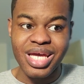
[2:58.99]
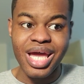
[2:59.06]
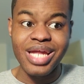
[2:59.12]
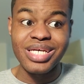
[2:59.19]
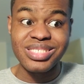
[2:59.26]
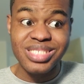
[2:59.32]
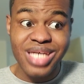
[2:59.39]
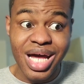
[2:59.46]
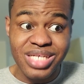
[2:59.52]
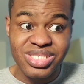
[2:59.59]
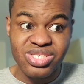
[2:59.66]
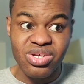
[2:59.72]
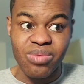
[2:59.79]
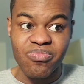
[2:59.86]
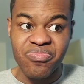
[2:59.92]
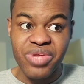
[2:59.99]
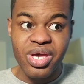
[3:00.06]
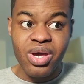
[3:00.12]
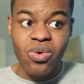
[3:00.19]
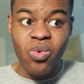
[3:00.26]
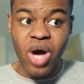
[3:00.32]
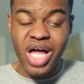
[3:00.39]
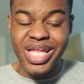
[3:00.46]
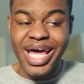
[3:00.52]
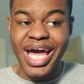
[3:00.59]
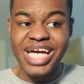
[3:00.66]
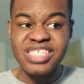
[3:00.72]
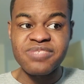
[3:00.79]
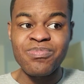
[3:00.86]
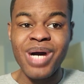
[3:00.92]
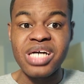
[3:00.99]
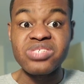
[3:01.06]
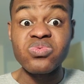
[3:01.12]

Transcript: and it's custom. While the Xbox